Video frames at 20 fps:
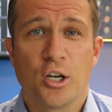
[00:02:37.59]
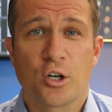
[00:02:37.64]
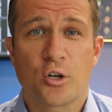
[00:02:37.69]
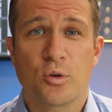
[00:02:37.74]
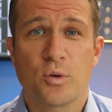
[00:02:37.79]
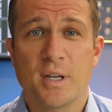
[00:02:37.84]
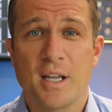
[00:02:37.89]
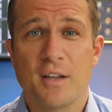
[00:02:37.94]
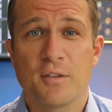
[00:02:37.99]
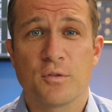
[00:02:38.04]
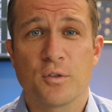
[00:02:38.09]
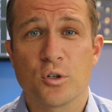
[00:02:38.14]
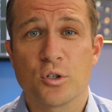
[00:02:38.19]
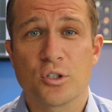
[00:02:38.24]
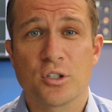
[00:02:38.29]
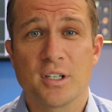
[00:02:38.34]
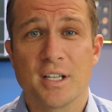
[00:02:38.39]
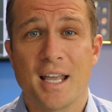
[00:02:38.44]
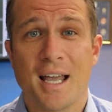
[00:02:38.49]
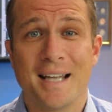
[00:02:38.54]
create
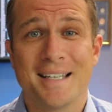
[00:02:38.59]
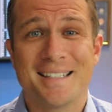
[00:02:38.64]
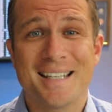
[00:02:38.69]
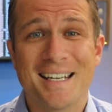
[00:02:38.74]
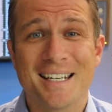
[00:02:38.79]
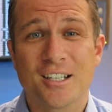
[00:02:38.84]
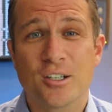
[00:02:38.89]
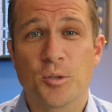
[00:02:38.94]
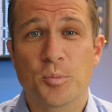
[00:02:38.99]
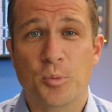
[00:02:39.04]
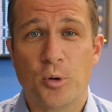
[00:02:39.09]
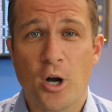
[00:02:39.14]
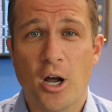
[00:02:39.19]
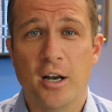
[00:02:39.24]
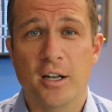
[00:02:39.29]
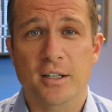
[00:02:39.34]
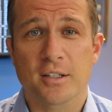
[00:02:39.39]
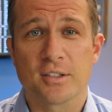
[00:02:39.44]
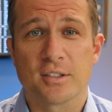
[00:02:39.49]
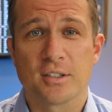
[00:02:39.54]
virtually identical
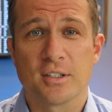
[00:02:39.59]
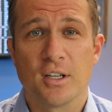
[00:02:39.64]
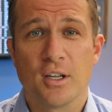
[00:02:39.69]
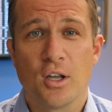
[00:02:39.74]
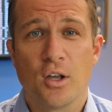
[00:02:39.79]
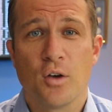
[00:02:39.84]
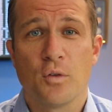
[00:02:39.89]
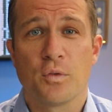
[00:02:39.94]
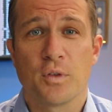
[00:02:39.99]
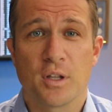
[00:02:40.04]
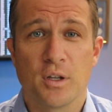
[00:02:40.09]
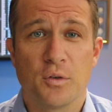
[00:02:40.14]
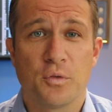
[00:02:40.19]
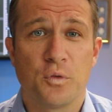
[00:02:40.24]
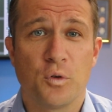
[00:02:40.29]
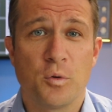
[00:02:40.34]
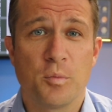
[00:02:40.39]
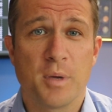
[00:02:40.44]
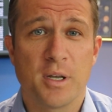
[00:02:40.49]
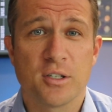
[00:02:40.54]
products for the
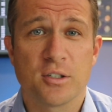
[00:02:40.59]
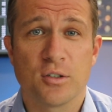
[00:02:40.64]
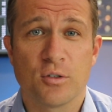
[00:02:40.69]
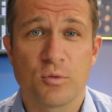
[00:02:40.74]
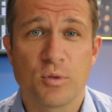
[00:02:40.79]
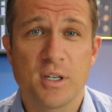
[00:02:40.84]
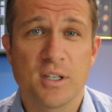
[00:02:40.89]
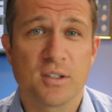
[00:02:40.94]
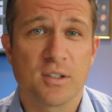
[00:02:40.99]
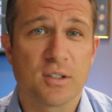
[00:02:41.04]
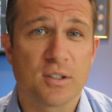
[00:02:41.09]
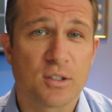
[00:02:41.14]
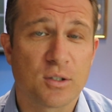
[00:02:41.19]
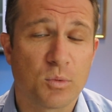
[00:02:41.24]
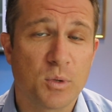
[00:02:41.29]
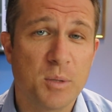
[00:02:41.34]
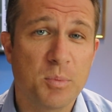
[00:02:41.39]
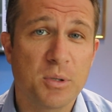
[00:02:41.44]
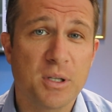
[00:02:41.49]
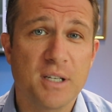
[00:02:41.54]
aforementioned reasons,
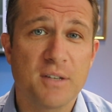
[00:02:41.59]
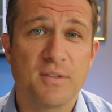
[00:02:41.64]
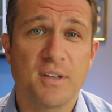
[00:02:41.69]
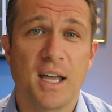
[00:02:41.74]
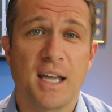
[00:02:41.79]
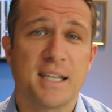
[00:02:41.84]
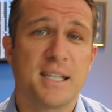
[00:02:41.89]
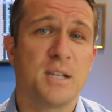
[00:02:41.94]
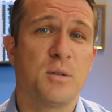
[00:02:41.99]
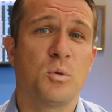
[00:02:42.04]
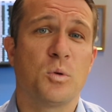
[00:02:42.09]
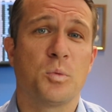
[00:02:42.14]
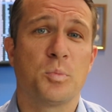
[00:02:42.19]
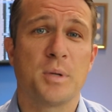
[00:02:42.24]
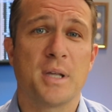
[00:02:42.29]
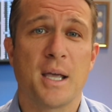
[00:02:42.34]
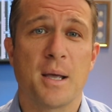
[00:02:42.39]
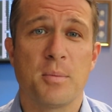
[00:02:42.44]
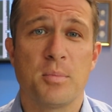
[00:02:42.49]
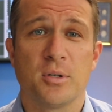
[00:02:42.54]
we believe Nike will
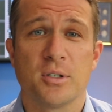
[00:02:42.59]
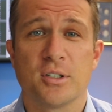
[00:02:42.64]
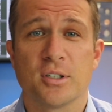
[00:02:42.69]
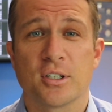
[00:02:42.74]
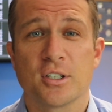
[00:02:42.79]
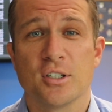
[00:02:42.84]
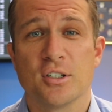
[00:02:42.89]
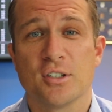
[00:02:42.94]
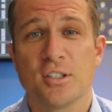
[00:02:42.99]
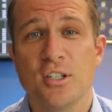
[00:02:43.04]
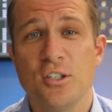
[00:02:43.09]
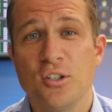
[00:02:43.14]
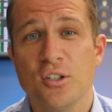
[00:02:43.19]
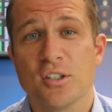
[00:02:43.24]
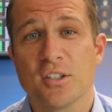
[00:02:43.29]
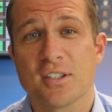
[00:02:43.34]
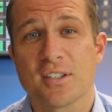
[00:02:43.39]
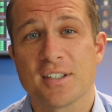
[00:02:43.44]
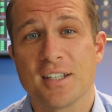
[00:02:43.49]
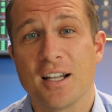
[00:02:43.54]
be able to continue
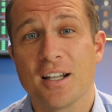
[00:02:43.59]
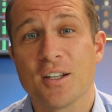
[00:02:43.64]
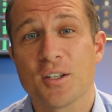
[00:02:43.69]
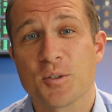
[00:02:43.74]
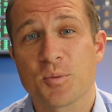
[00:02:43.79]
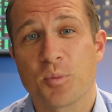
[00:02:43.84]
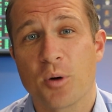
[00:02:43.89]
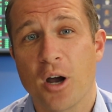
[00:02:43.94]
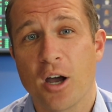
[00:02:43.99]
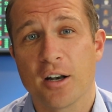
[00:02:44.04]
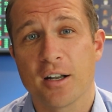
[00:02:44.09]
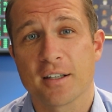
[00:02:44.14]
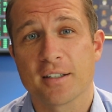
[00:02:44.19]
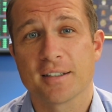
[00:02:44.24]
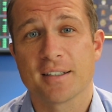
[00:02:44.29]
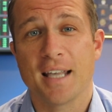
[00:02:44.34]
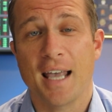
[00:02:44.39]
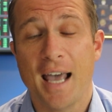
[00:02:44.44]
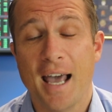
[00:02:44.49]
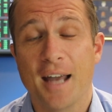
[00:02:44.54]
to sell its
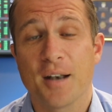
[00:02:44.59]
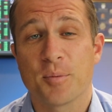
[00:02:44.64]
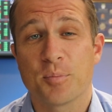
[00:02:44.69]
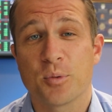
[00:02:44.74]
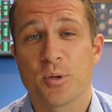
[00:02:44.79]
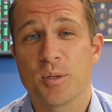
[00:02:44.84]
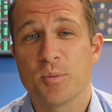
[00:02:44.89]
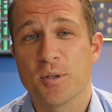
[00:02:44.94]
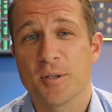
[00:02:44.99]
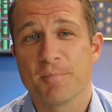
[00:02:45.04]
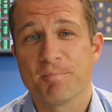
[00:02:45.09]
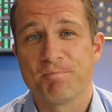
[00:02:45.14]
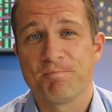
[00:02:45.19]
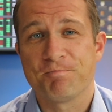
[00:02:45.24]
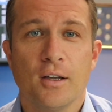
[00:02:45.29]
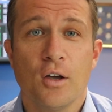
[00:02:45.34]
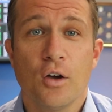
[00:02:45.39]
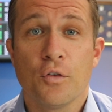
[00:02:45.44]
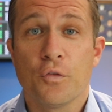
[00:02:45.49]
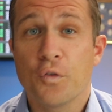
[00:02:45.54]
products at a premium.
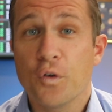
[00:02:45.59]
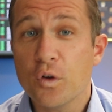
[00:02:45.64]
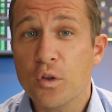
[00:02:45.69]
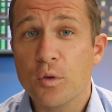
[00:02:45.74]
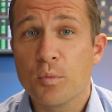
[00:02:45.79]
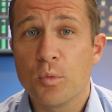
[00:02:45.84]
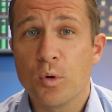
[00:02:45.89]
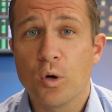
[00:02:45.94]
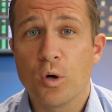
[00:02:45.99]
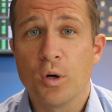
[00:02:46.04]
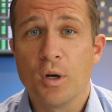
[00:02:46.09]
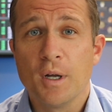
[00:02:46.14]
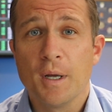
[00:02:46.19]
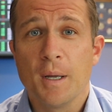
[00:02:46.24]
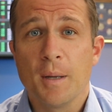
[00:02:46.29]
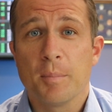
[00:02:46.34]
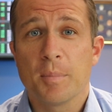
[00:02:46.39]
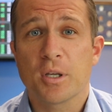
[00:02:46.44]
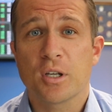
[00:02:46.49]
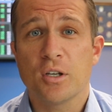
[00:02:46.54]
Furthermore,
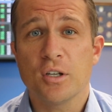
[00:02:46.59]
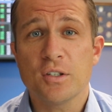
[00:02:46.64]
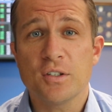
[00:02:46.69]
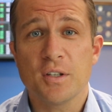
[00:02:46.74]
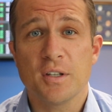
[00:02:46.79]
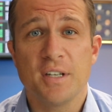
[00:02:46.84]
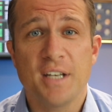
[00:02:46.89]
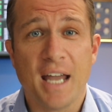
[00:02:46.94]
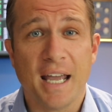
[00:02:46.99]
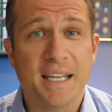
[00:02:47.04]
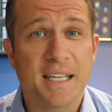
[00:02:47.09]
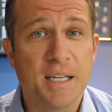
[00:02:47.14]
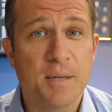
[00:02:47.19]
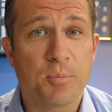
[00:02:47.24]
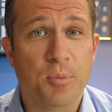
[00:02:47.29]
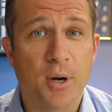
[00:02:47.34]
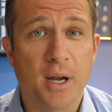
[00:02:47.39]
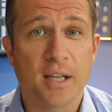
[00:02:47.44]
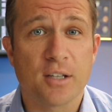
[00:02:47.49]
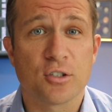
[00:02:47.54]
because the Nike
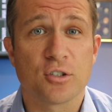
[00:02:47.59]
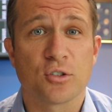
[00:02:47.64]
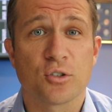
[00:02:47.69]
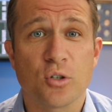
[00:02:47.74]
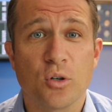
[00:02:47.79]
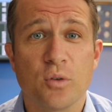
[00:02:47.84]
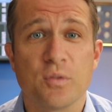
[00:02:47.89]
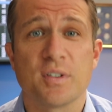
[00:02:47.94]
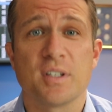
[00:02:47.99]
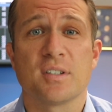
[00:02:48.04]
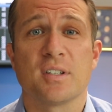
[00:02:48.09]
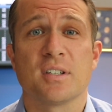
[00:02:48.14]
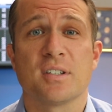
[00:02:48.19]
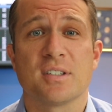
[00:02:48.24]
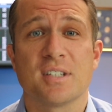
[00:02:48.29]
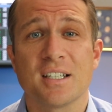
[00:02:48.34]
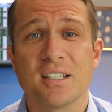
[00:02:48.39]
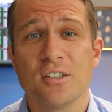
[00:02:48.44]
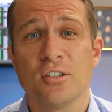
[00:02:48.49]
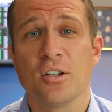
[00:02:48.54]
brand serves as a
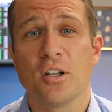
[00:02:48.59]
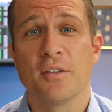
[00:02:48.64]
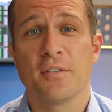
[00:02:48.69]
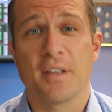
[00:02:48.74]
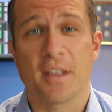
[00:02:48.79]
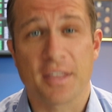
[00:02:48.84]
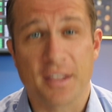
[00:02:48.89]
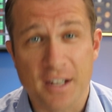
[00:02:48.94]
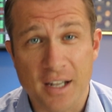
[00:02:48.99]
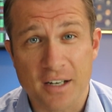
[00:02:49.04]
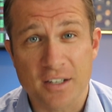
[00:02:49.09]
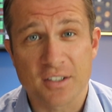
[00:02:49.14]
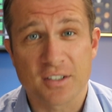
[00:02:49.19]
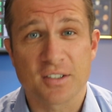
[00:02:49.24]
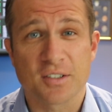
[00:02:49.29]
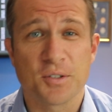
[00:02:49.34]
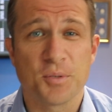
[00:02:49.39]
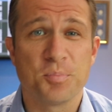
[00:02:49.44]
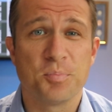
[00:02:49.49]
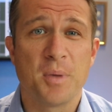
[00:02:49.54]
signal of
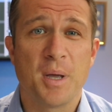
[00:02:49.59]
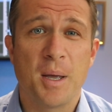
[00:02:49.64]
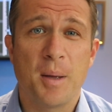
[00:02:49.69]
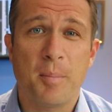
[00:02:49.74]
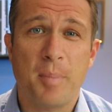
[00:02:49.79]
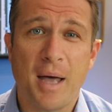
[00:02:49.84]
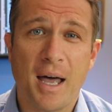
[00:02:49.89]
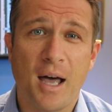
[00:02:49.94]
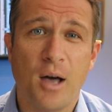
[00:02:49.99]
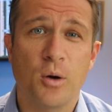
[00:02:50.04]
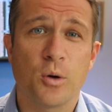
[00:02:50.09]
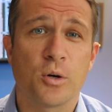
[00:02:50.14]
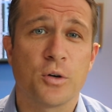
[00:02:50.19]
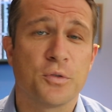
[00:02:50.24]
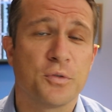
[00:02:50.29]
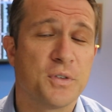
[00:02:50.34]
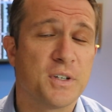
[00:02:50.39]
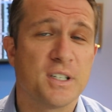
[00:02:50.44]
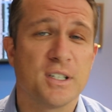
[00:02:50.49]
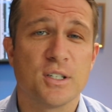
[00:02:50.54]
athleticism, power,
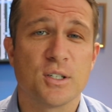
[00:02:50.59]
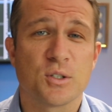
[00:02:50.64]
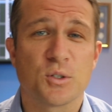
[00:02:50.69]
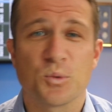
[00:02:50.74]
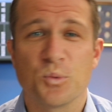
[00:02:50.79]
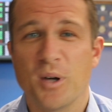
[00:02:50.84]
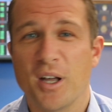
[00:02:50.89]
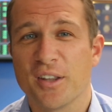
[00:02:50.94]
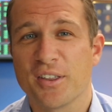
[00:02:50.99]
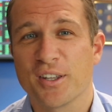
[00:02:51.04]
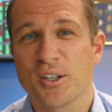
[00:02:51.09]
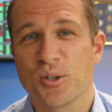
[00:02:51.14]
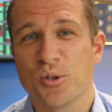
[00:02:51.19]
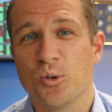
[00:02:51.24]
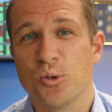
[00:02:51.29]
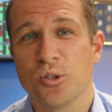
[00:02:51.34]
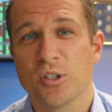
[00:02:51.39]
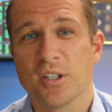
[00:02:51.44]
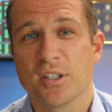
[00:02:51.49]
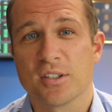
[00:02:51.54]
fitness, wealth, and
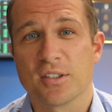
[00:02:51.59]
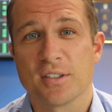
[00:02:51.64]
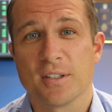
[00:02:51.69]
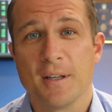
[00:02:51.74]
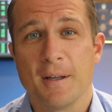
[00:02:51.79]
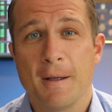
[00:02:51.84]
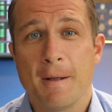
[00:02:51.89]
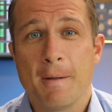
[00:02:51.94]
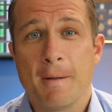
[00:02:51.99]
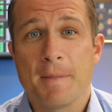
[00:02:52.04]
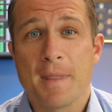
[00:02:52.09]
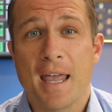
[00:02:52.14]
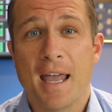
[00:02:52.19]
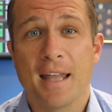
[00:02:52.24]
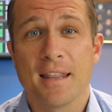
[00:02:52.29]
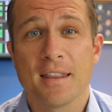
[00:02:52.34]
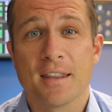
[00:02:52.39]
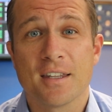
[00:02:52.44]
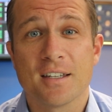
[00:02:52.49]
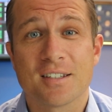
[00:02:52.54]
coolness,
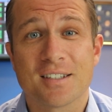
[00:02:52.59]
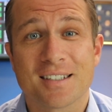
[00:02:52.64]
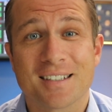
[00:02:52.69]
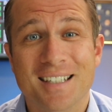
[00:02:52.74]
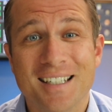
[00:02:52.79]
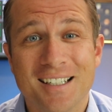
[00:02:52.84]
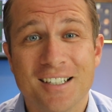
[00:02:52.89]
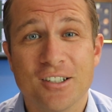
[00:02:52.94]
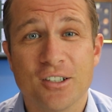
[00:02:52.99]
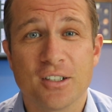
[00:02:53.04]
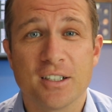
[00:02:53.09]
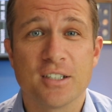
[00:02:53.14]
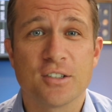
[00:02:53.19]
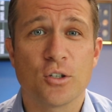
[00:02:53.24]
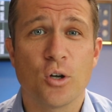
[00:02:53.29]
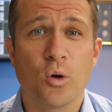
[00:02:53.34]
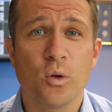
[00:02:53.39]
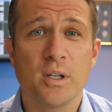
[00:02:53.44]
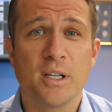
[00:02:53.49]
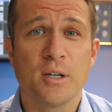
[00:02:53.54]
and this signal
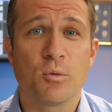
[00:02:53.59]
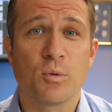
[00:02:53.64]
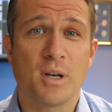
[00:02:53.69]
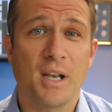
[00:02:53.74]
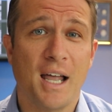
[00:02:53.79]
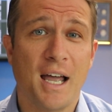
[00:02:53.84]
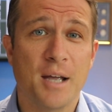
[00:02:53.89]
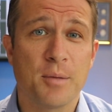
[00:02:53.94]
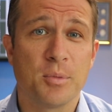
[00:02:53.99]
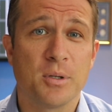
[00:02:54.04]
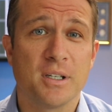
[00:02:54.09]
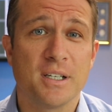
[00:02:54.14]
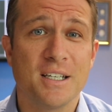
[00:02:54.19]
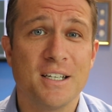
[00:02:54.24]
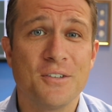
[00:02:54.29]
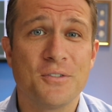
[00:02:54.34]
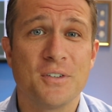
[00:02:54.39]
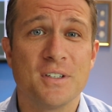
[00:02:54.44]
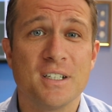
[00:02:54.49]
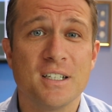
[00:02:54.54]
is only reliable
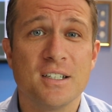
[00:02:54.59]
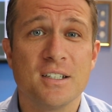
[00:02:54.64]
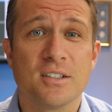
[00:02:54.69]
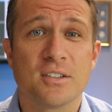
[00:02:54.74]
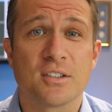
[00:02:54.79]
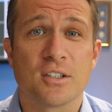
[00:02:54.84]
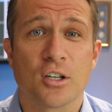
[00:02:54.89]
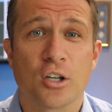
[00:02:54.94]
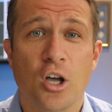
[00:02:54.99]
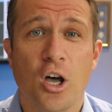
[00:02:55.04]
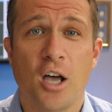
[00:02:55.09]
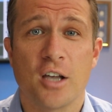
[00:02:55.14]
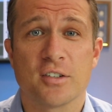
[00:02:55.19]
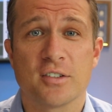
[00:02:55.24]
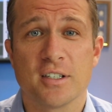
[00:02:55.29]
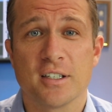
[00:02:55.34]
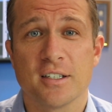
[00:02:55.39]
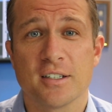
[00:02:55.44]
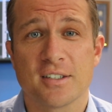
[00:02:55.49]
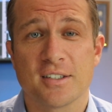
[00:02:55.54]
if it is
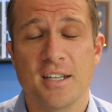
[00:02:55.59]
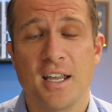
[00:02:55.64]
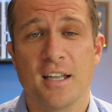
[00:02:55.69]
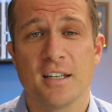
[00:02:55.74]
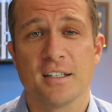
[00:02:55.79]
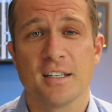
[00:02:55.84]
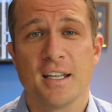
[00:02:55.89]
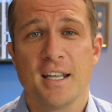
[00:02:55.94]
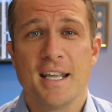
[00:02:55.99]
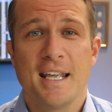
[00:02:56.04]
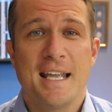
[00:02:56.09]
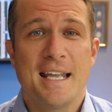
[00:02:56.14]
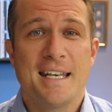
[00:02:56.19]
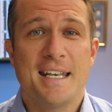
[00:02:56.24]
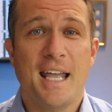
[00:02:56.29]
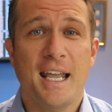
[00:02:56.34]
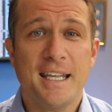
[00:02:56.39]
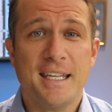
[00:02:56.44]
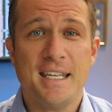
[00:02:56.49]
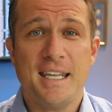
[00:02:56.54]
costly to send,
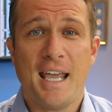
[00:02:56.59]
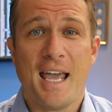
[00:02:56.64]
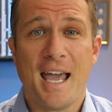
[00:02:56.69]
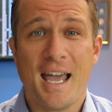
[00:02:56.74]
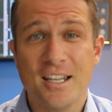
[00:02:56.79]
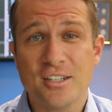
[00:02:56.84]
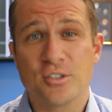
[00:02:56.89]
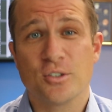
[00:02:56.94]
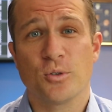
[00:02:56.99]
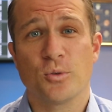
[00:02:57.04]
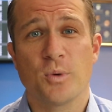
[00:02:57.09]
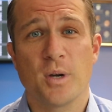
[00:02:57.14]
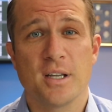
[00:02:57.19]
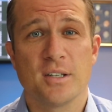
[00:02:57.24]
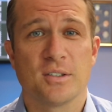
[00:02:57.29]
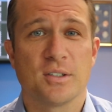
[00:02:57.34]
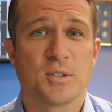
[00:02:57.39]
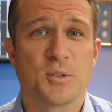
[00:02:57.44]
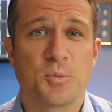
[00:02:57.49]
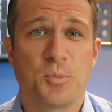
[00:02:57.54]
Nike has to
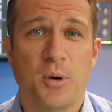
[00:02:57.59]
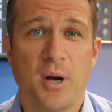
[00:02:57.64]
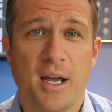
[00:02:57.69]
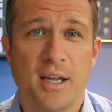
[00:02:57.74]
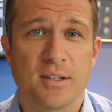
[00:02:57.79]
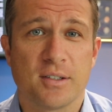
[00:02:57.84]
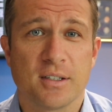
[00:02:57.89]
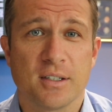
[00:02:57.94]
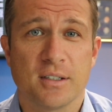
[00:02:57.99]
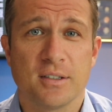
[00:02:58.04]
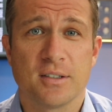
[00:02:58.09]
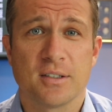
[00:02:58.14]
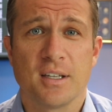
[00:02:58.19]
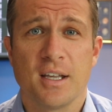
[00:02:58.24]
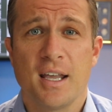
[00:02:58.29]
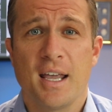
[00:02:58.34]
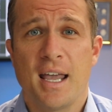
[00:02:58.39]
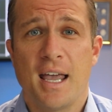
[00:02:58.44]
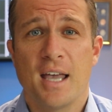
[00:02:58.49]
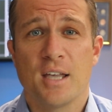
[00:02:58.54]
raise its prices
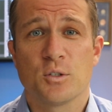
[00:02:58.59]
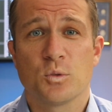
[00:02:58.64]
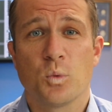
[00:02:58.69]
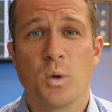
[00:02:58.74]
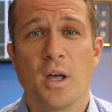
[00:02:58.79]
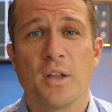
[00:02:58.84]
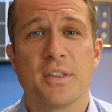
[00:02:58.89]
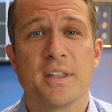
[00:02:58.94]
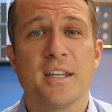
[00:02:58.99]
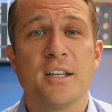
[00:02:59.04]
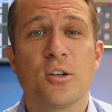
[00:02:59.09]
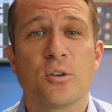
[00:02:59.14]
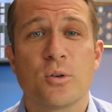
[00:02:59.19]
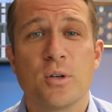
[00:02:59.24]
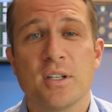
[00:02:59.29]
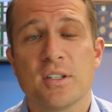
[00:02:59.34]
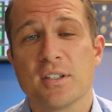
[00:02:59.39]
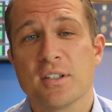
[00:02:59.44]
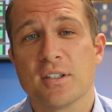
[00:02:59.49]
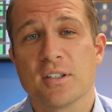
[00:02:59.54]
as wealth
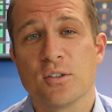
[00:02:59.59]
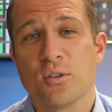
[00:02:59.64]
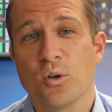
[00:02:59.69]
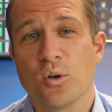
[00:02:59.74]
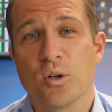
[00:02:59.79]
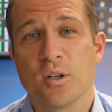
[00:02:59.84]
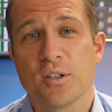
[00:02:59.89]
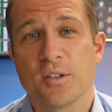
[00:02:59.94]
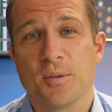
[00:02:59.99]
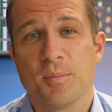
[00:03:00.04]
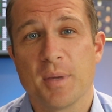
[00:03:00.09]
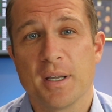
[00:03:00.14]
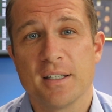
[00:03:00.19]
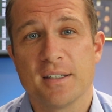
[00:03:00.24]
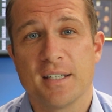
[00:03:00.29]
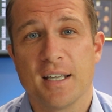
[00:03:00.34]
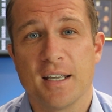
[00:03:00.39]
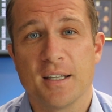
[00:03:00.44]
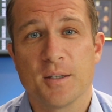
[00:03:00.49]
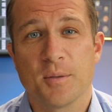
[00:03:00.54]
increases in order to
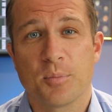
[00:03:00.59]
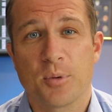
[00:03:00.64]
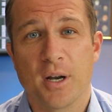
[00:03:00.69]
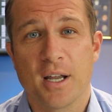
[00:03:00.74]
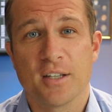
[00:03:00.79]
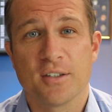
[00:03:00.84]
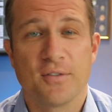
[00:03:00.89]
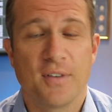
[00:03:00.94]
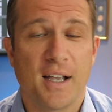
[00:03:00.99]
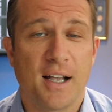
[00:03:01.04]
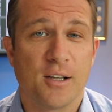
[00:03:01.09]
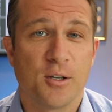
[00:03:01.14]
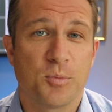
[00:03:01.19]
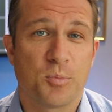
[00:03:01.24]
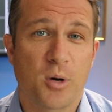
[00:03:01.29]
maintain the brand's value